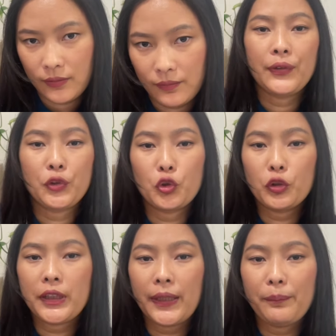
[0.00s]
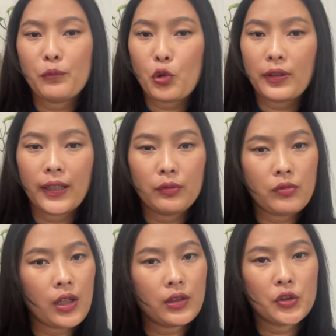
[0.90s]
And don't give more than
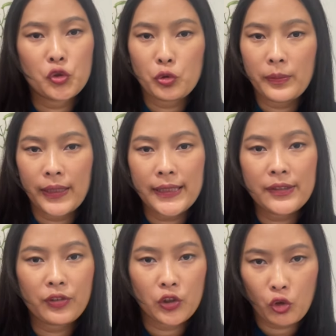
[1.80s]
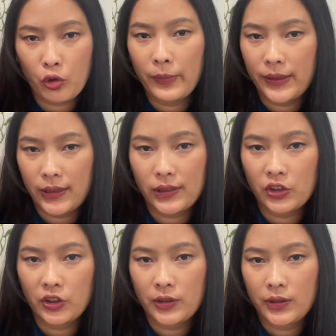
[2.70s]
1 or 2 minutes for
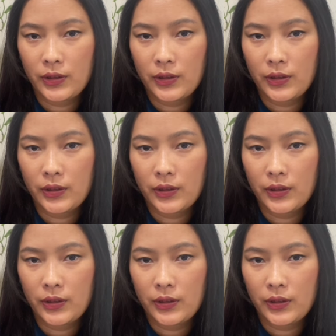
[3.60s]
documentation.